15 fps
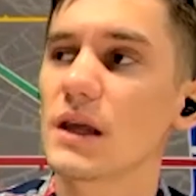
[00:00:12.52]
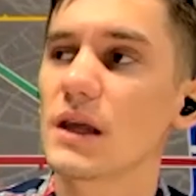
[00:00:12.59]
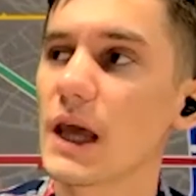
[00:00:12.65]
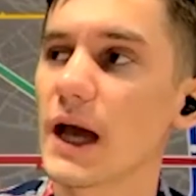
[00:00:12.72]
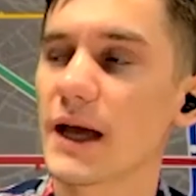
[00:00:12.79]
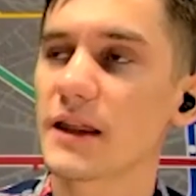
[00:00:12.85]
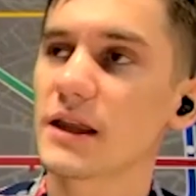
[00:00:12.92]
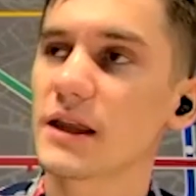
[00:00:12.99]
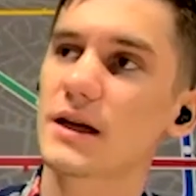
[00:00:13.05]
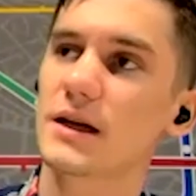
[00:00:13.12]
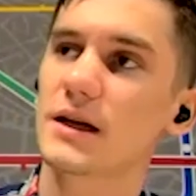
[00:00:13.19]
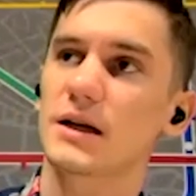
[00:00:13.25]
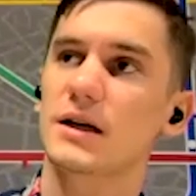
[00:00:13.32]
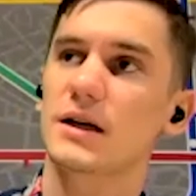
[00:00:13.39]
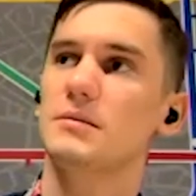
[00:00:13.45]
yeah i think
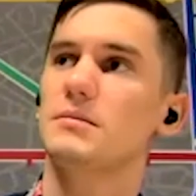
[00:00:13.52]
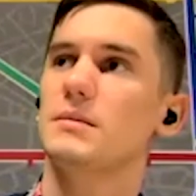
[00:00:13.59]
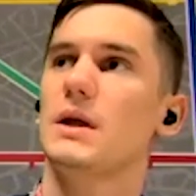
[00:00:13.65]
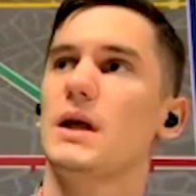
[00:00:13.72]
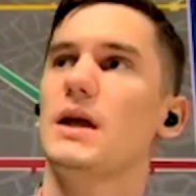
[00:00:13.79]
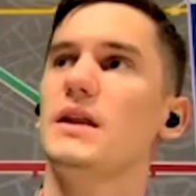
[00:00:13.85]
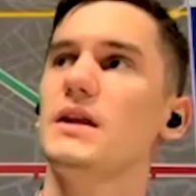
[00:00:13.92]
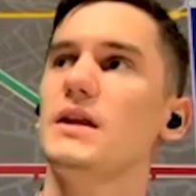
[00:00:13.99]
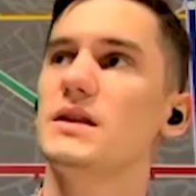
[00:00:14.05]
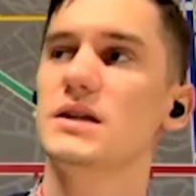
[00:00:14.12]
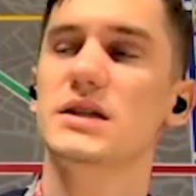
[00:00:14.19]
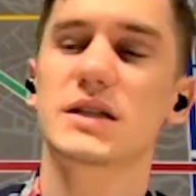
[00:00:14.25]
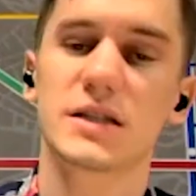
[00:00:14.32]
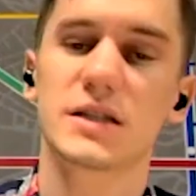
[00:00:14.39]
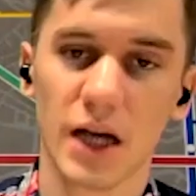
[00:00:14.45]
um, i think
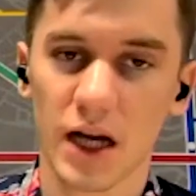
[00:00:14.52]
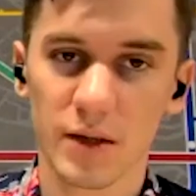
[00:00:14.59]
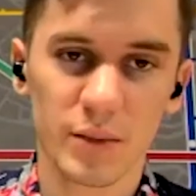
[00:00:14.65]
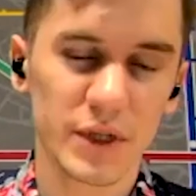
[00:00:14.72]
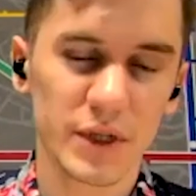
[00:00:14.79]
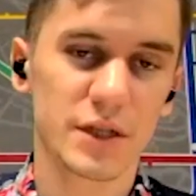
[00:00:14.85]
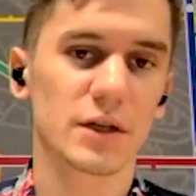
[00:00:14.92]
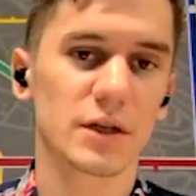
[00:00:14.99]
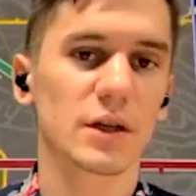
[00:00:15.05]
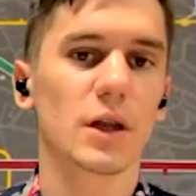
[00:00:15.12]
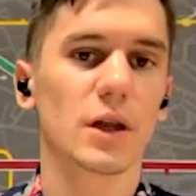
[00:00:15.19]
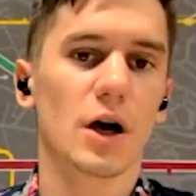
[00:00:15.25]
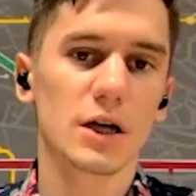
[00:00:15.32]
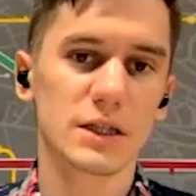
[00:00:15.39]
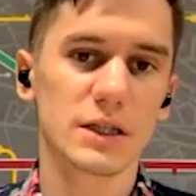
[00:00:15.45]
there's got to be certain
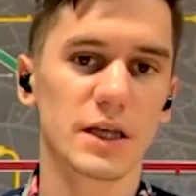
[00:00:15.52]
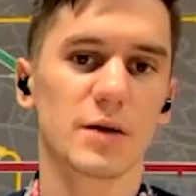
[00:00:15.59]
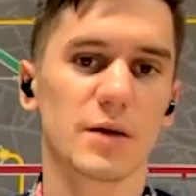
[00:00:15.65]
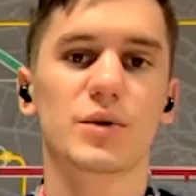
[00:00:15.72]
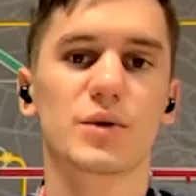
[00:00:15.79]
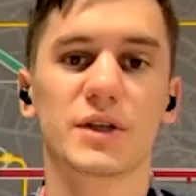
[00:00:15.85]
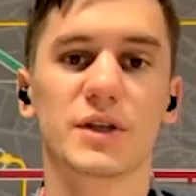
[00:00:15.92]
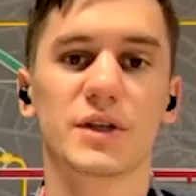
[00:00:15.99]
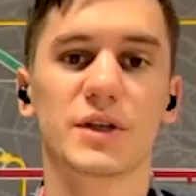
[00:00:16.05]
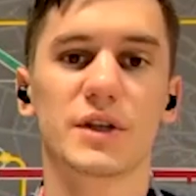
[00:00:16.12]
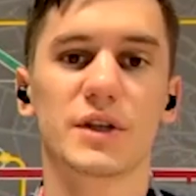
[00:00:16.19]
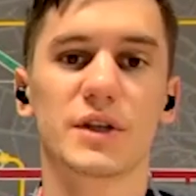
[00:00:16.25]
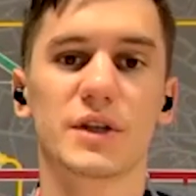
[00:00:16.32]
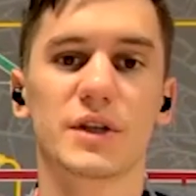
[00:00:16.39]
laws that protect